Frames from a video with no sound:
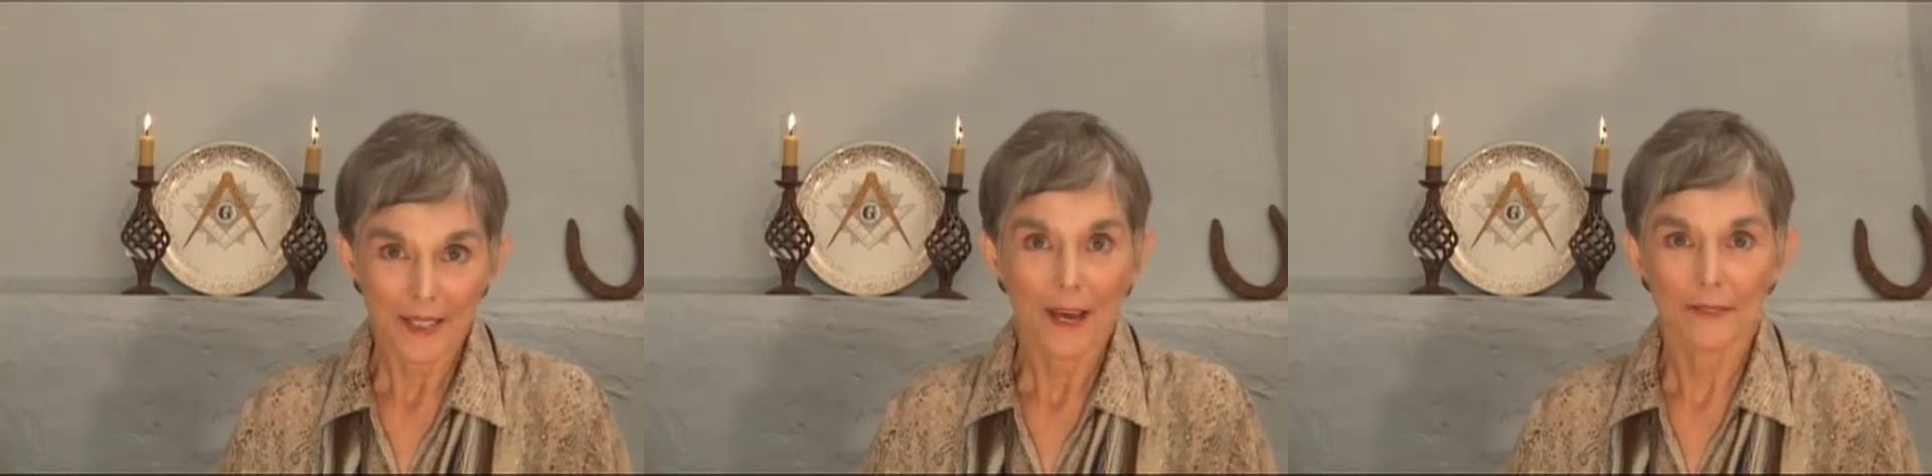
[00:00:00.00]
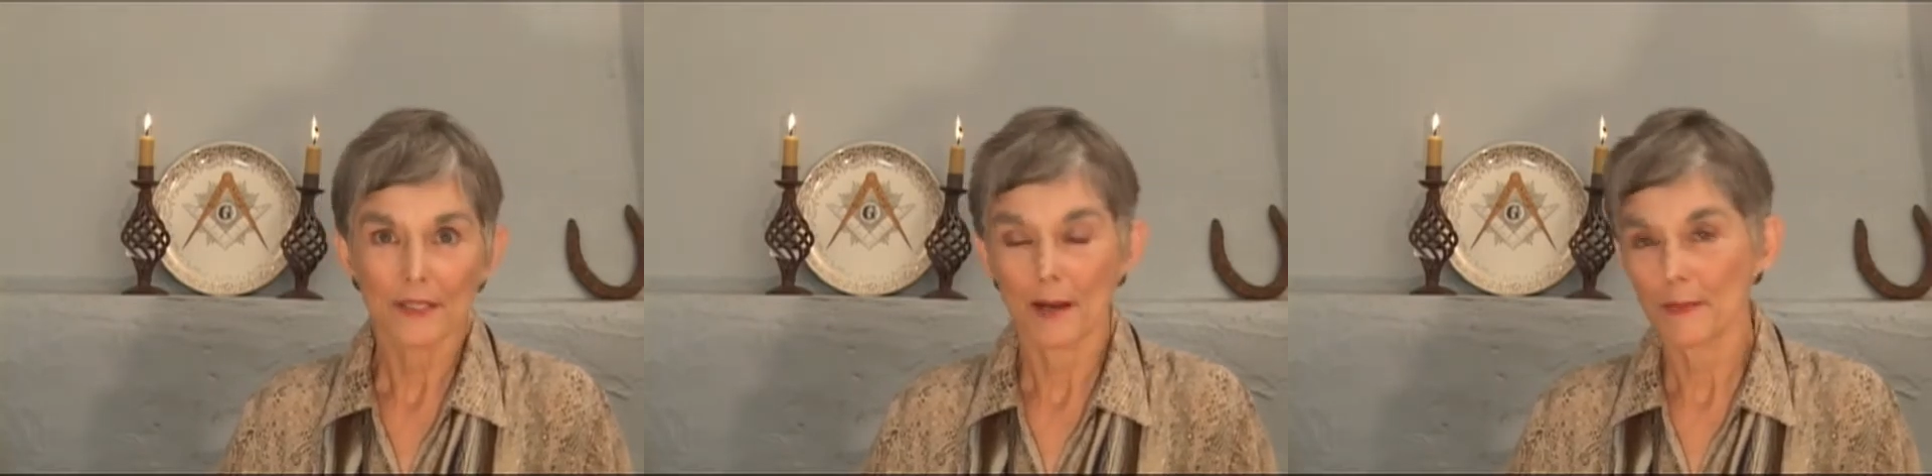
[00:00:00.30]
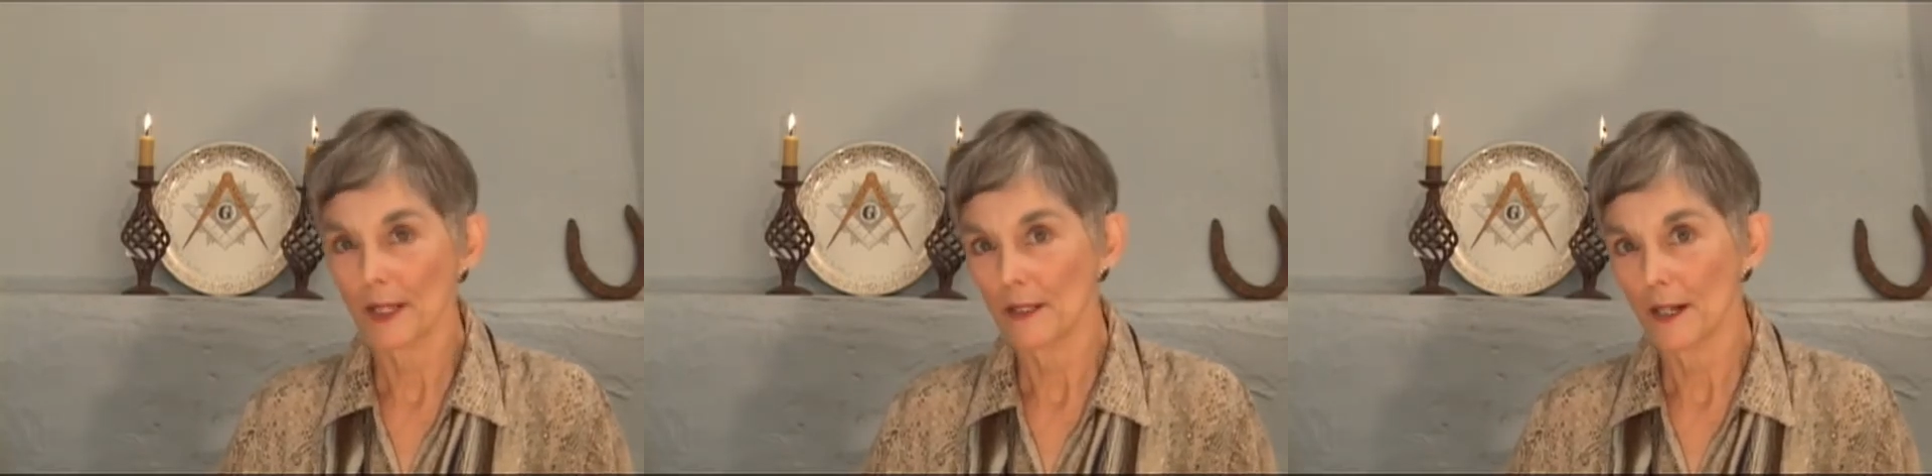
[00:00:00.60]
to have
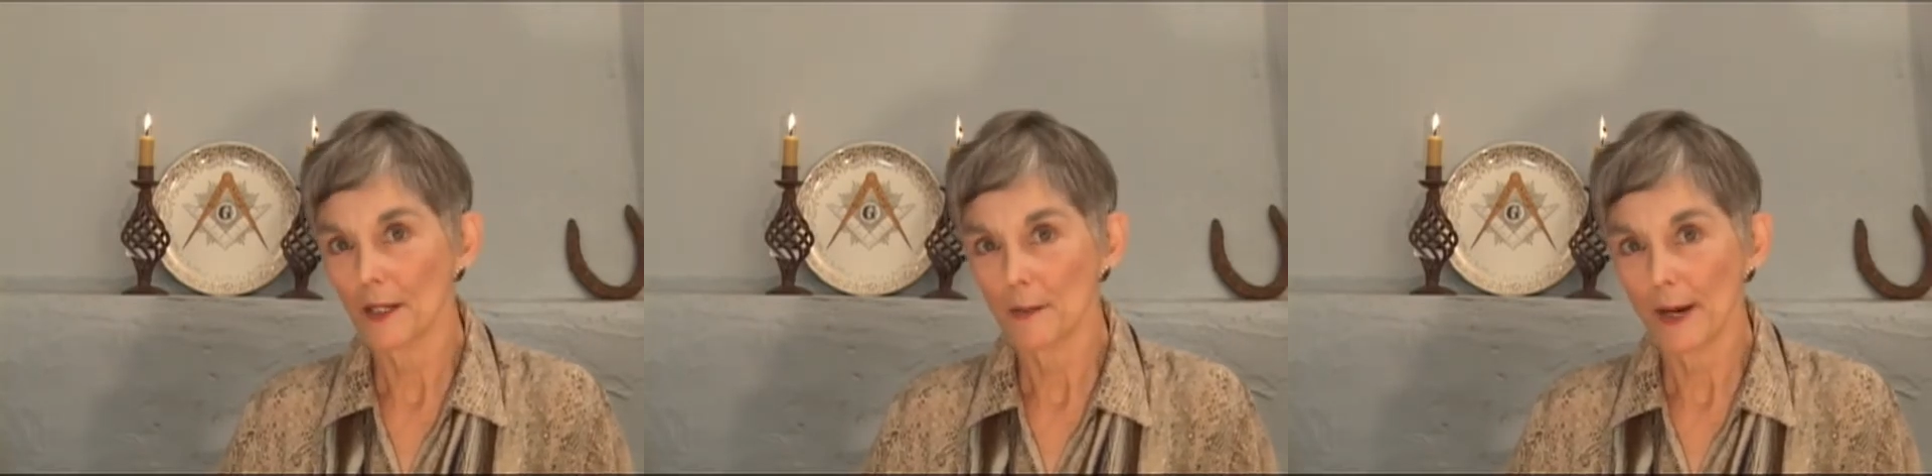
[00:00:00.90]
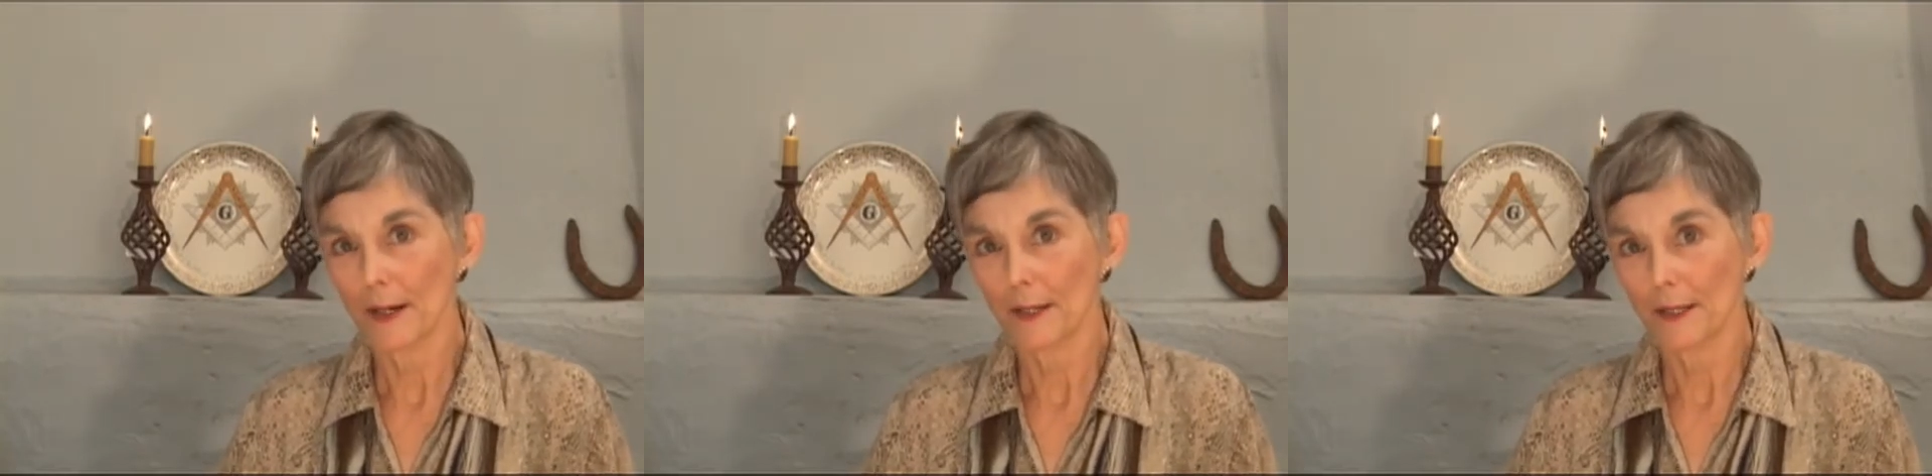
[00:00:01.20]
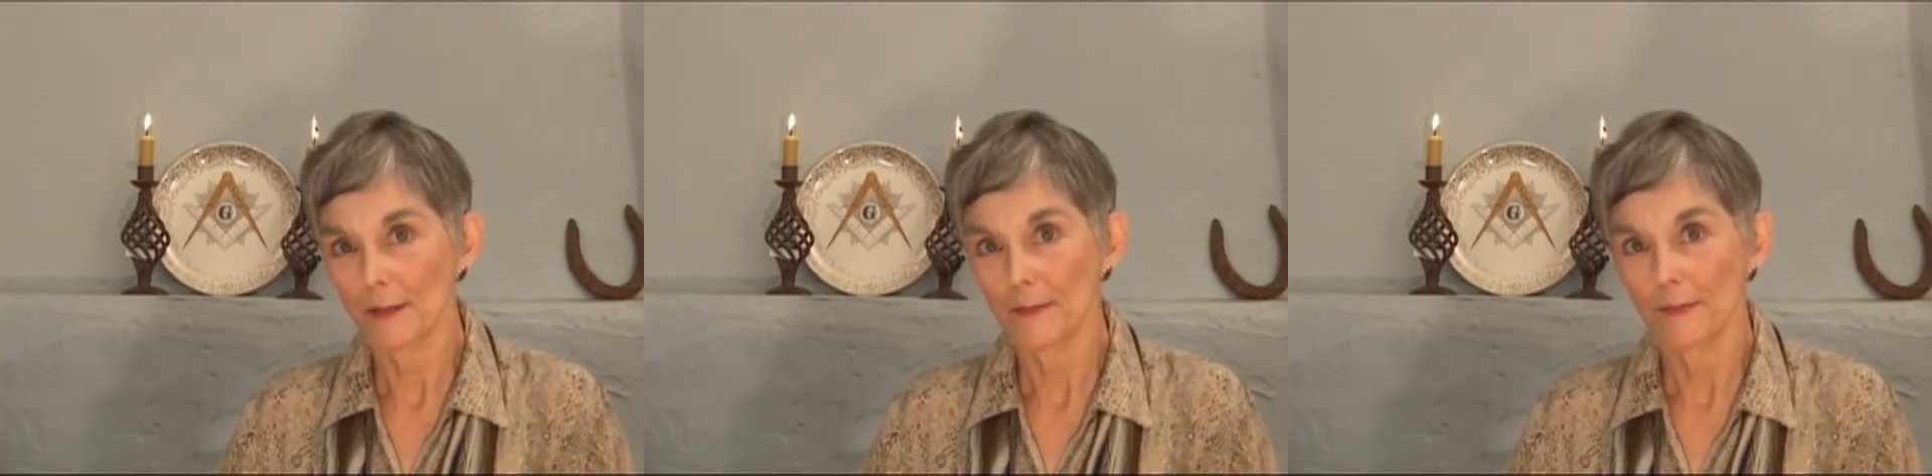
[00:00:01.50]
something done about it.